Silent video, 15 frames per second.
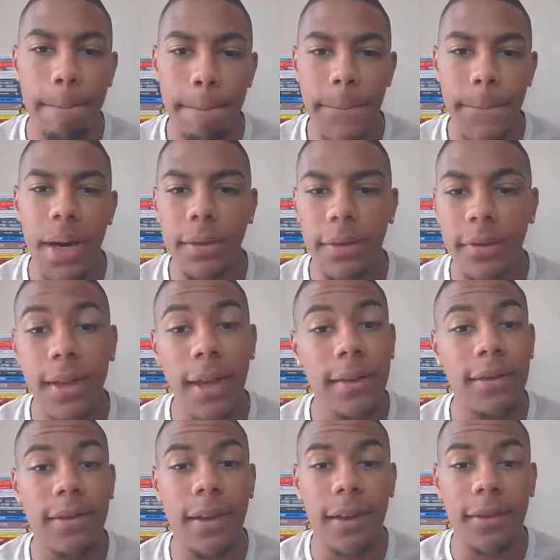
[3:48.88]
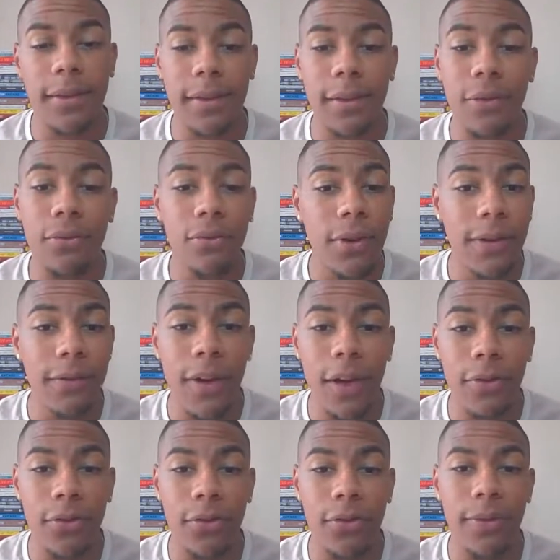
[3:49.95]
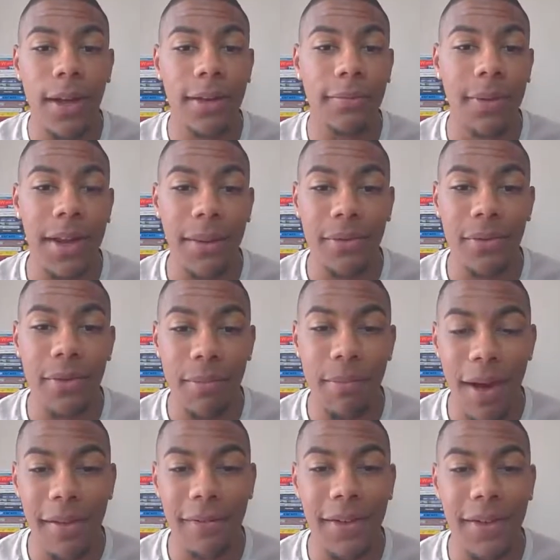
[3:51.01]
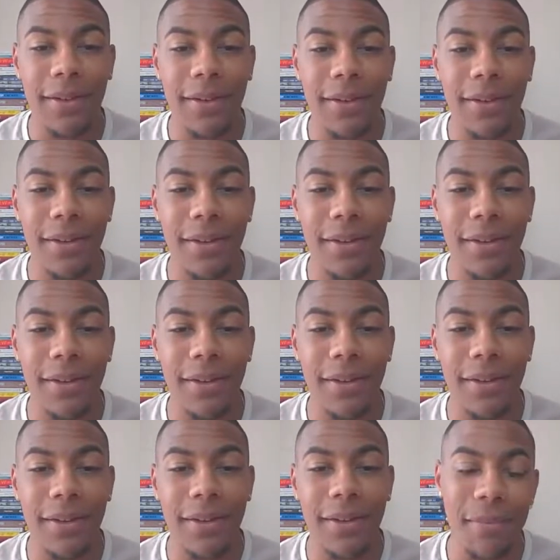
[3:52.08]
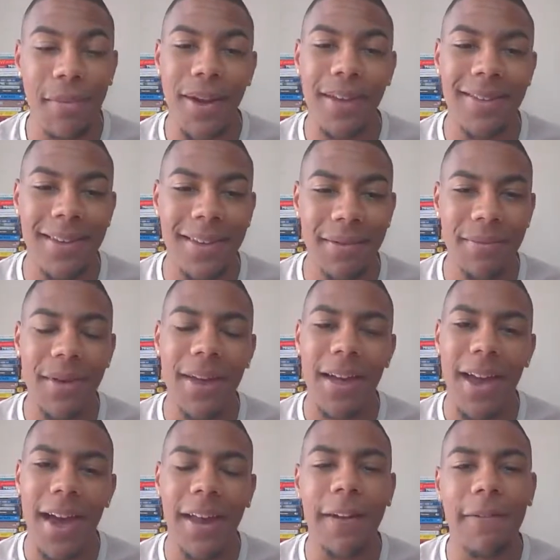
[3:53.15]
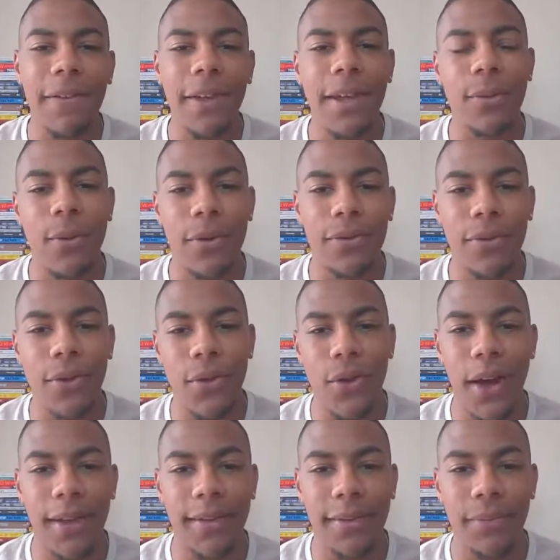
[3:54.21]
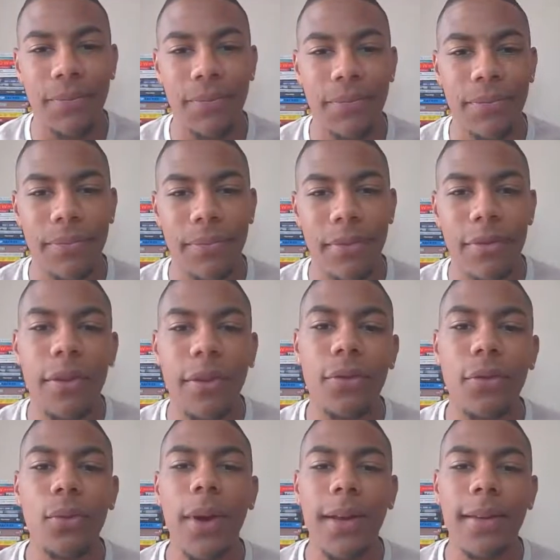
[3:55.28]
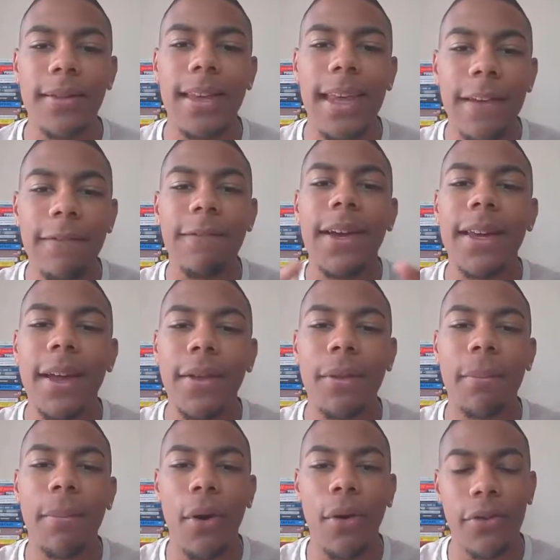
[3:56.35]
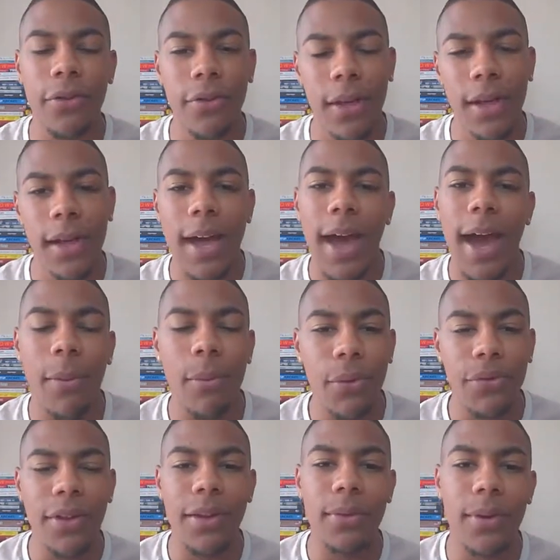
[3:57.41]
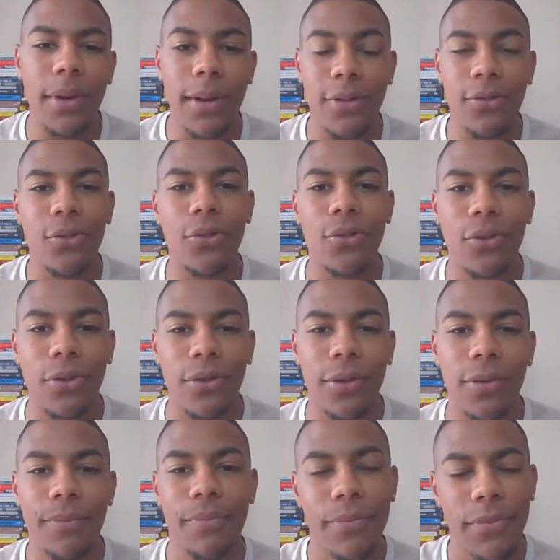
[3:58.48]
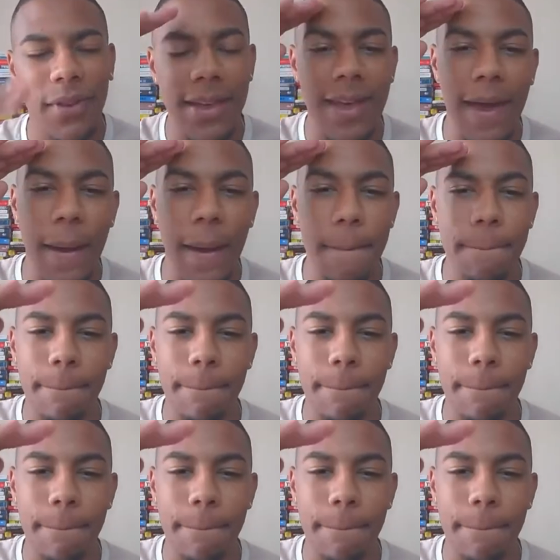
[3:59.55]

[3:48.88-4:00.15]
But to get started, the free version has been absolutely perfect for myself and my team I think it will for you guys. So as always, keep thinking out the box and we'll see you in the next tutorial. Take care.